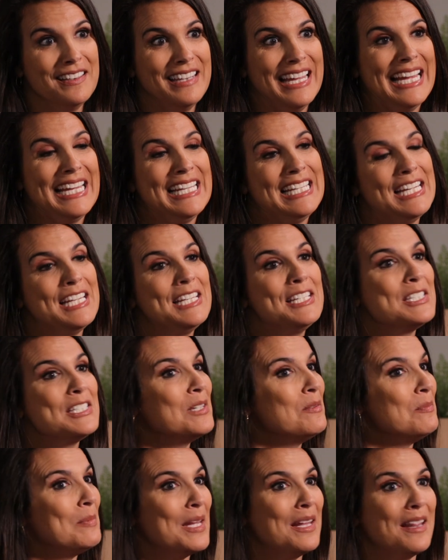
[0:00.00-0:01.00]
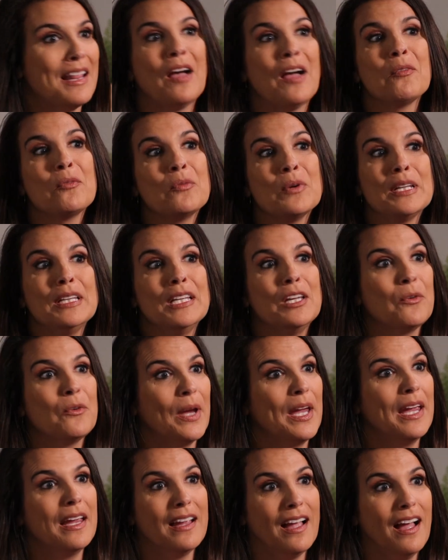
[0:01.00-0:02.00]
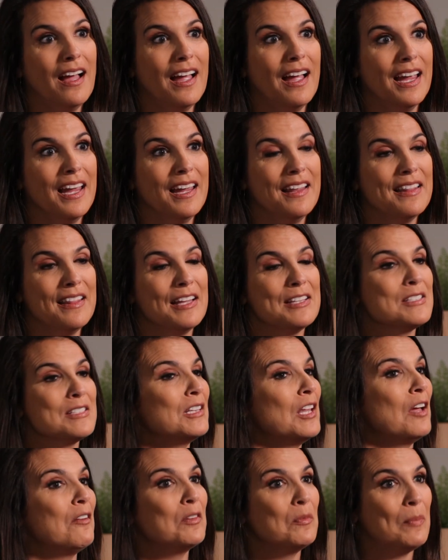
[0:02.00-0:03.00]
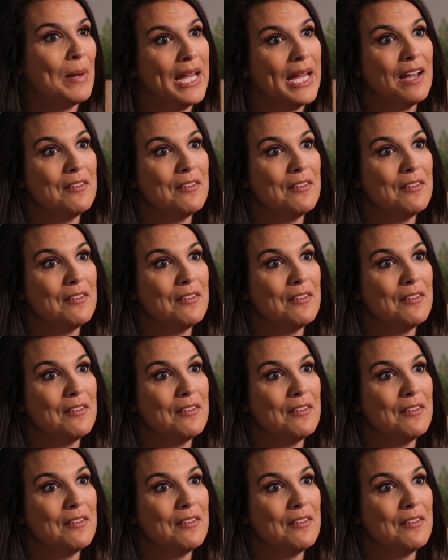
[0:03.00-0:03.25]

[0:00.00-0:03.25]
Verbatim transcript: They need to be that really great guy that's loved by